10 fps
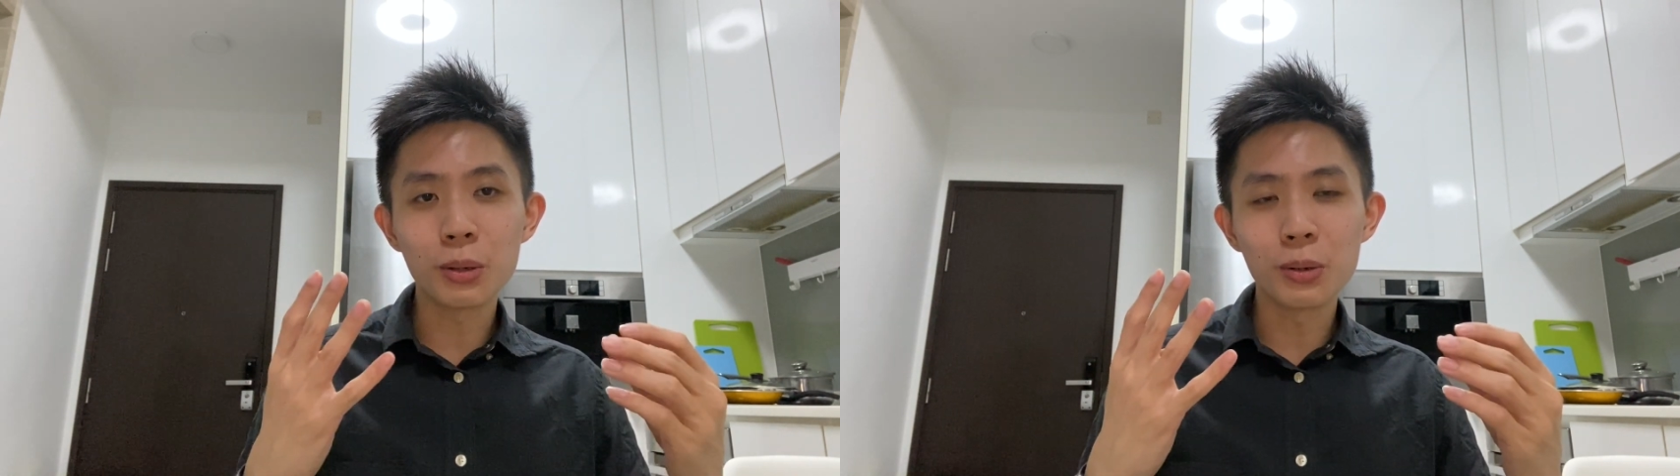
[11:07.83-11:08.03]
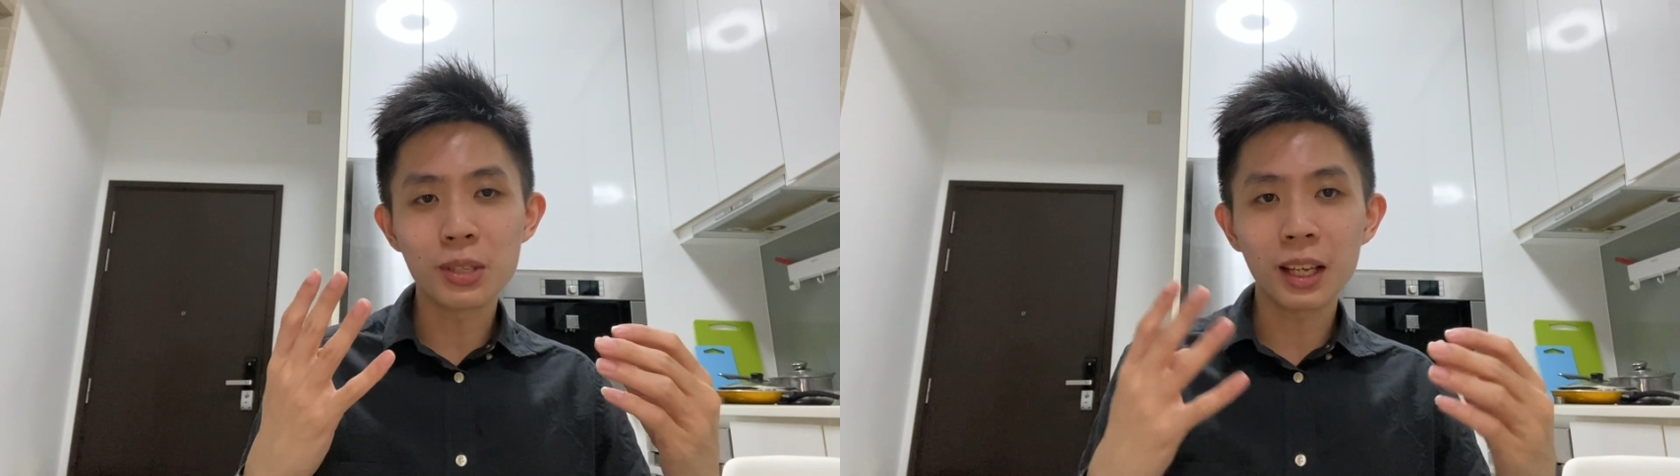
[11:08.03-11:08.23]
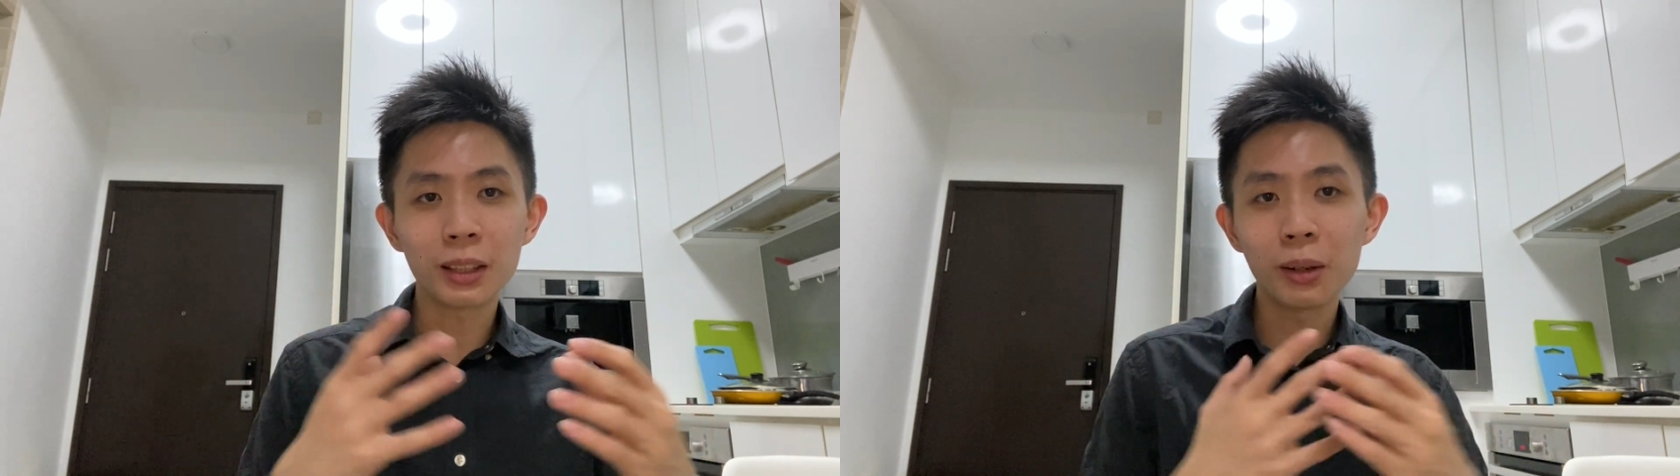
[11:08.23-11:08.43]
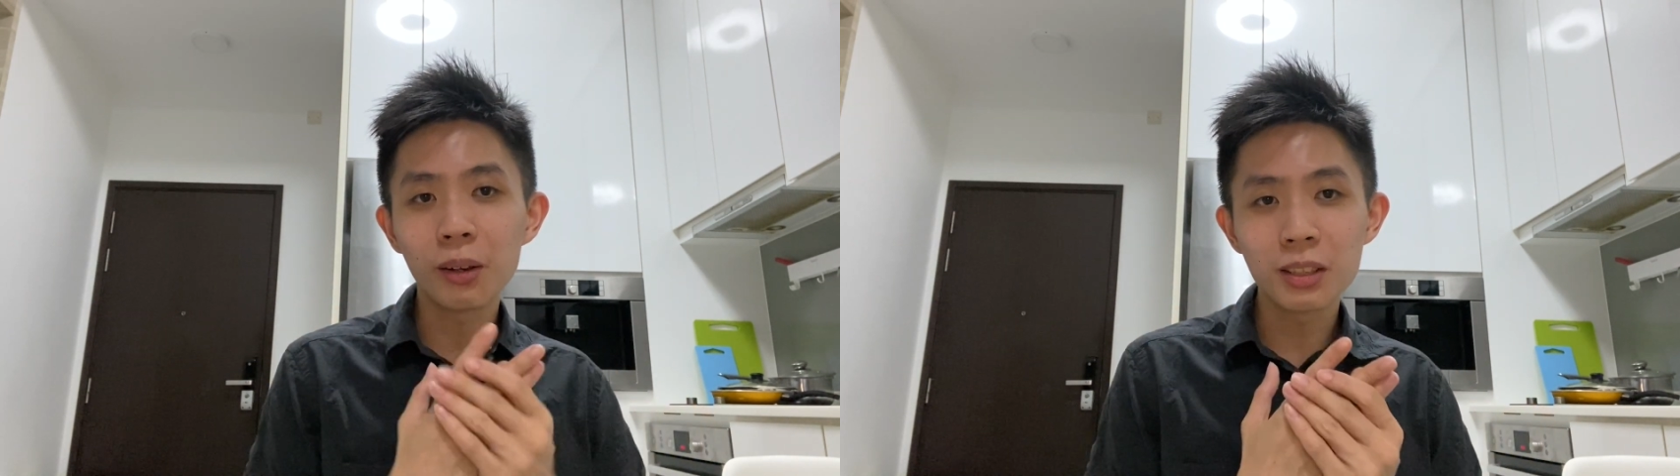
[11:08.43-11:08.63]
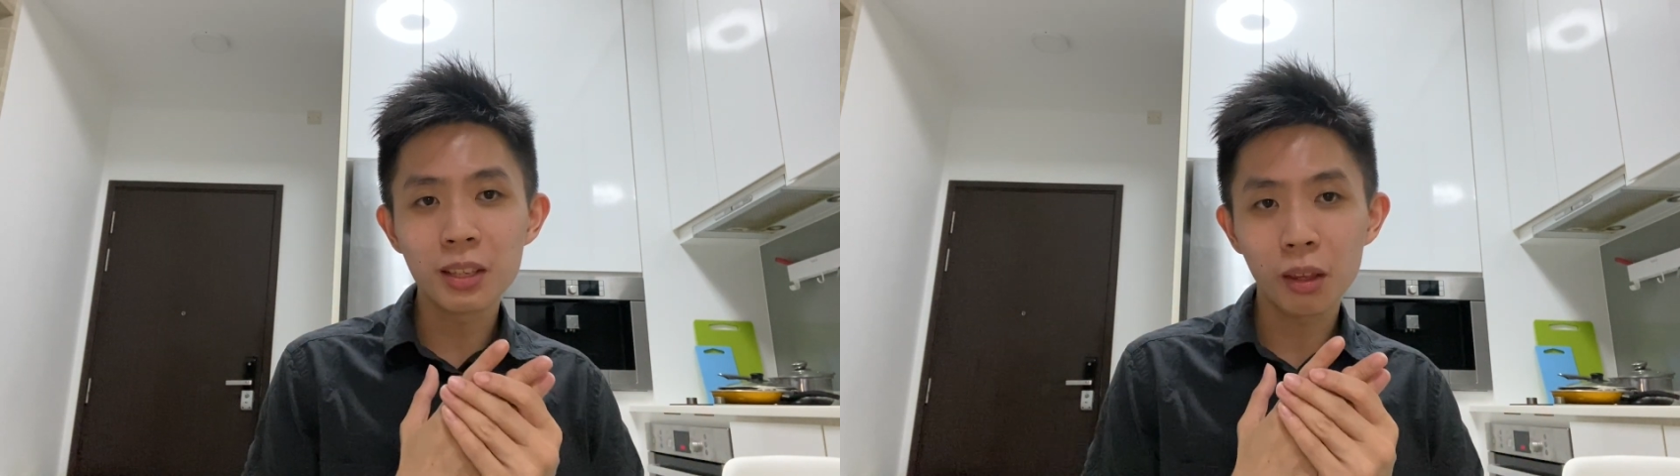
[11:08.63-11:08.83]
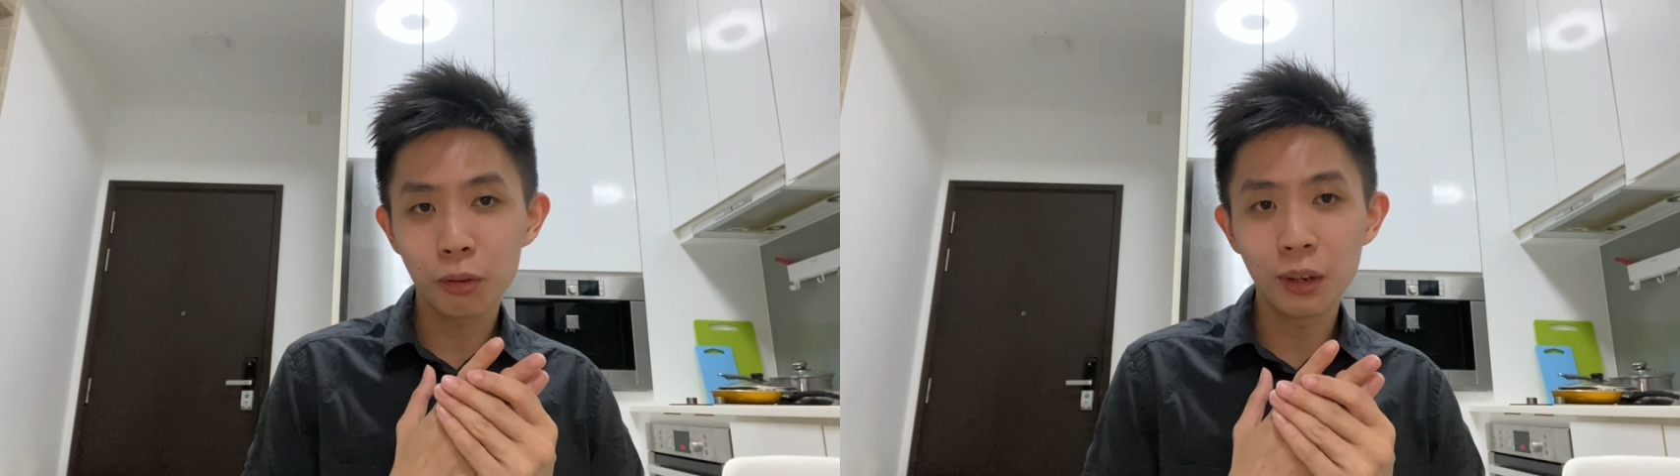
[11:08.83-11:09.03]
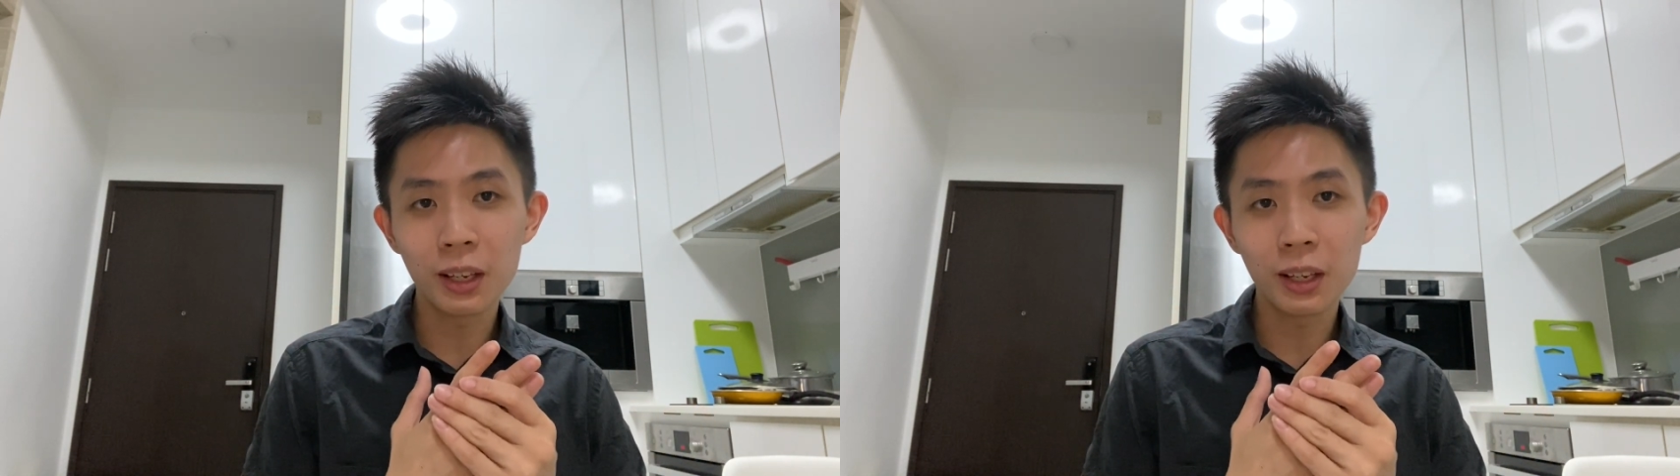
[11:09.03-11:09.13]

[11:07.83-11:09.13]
you settle all these 3,